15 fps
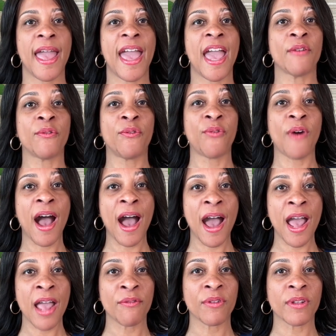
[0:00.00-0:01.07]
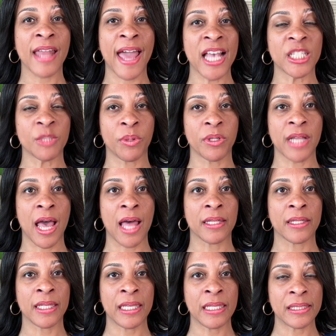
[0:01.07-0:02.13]
And five, last but
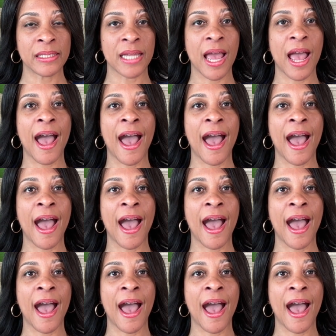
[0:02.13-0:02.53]
not least,